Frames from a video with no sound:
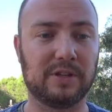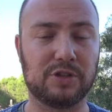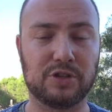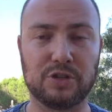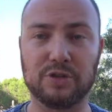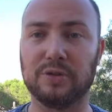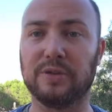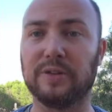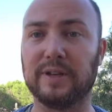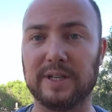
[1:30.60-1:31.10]

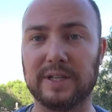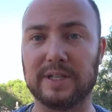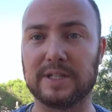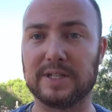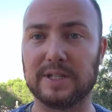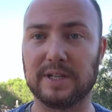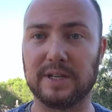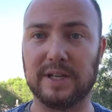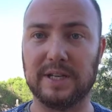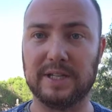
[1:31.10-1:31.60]
two
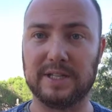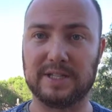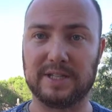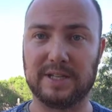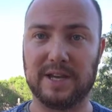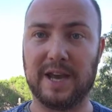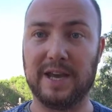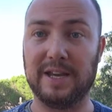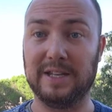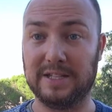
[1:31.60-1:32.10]
things.
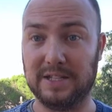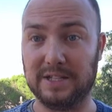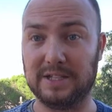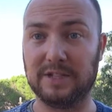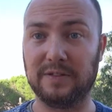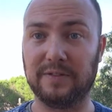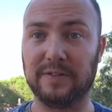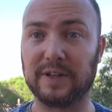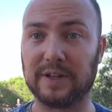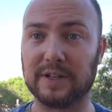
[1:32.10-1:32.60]
It's a
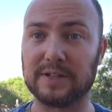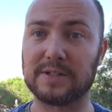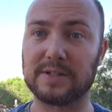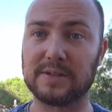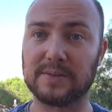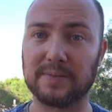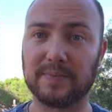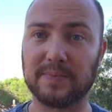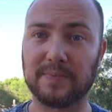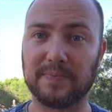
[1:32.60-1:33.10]
certificate
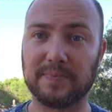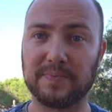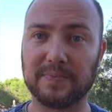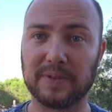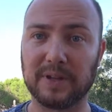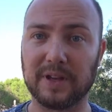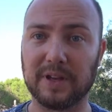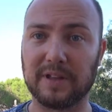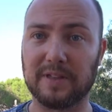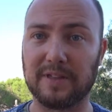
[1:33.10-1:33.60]

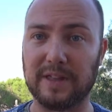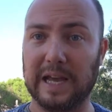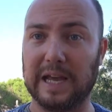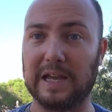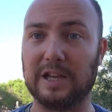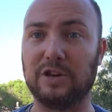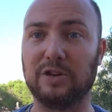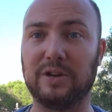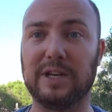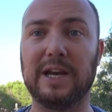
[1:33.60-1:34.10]

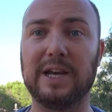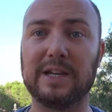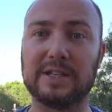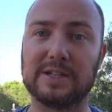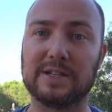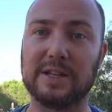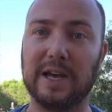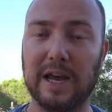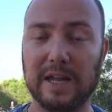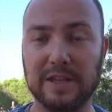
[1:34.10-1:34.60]
that you
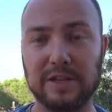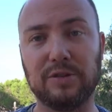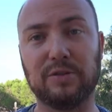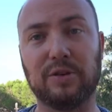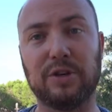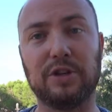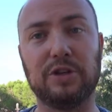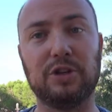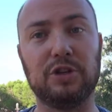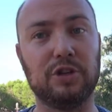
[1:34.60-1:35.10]
get, and you
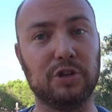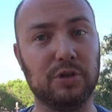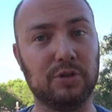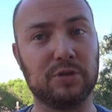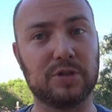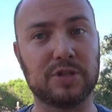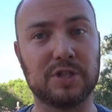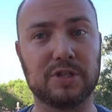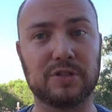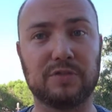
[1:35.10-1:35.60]
can
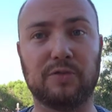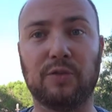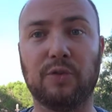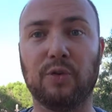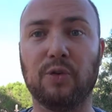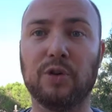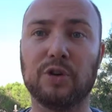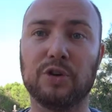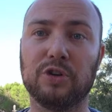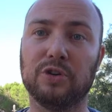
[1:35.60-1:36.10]
use it
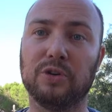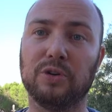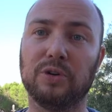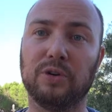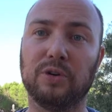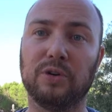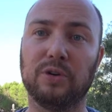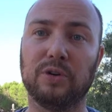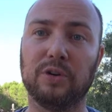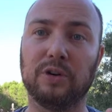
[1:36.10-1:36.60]
for
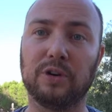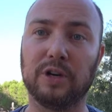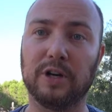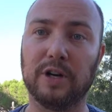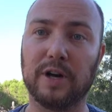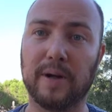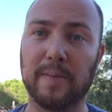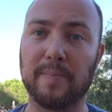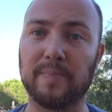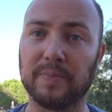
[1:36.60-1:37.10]
your
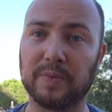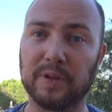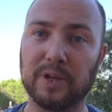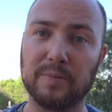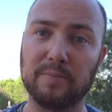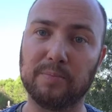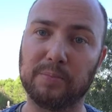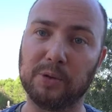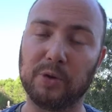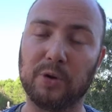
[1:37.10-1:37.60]

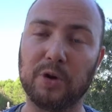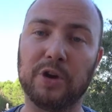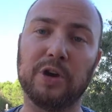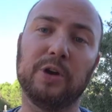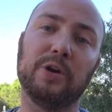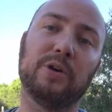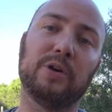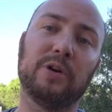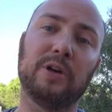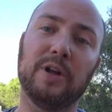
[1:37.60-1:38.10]

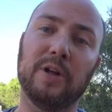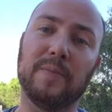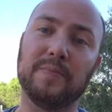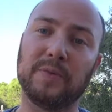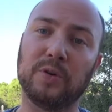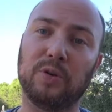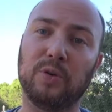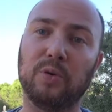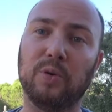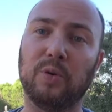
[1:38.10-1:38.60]
employer
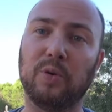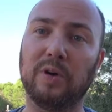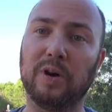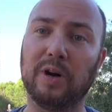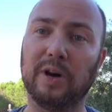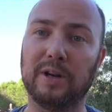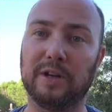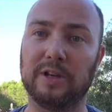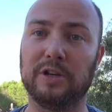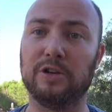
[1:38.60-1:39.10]

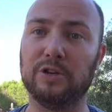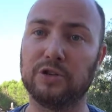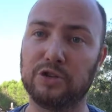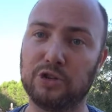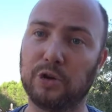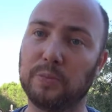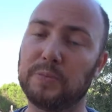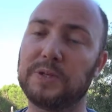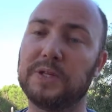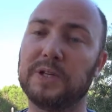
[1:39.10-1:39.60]
or your
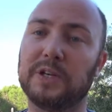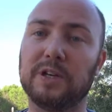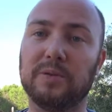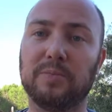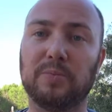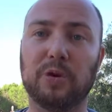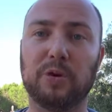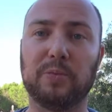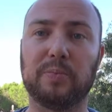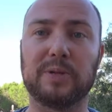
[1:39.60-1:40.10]
job-seeking
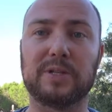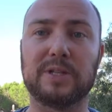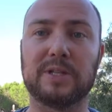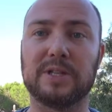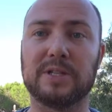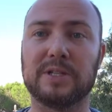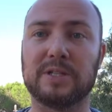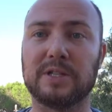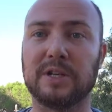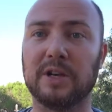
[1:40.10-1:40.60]

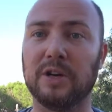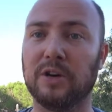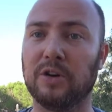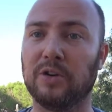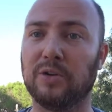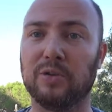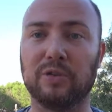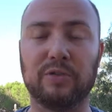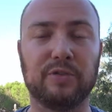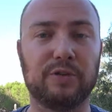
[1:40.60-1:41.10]
purposes,
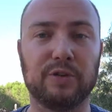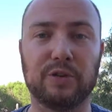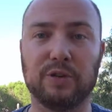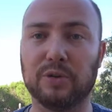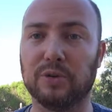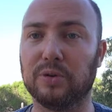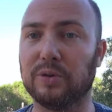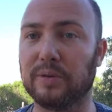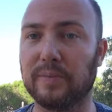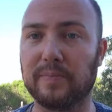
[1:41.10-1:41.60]
or for
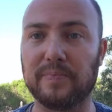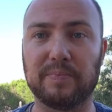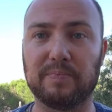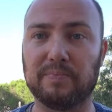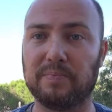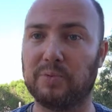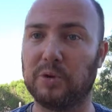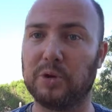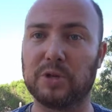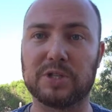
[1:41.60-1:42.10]
your
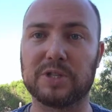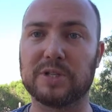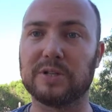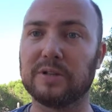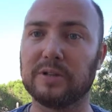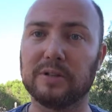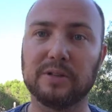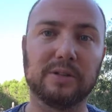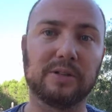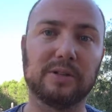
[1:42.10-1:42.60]

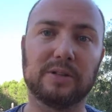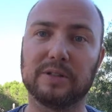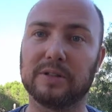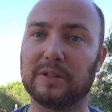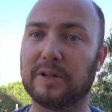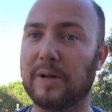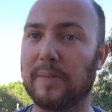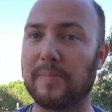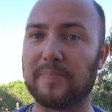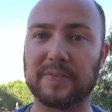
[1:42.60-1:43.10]
personal
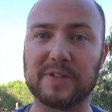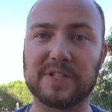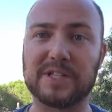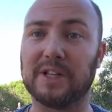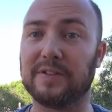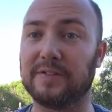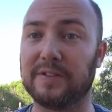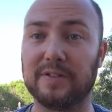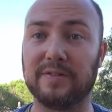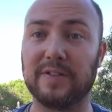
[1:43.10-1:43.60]

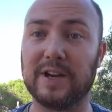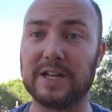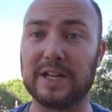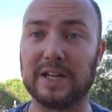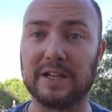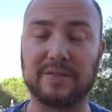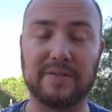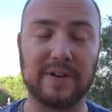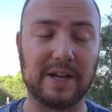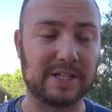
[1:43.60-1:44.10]

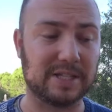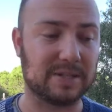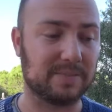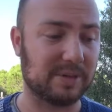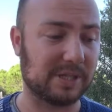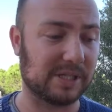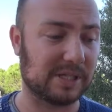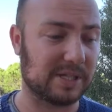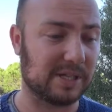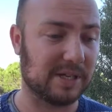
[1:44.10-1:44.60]

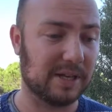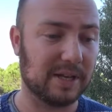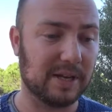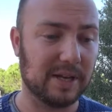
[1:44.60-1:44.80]
self-advancement,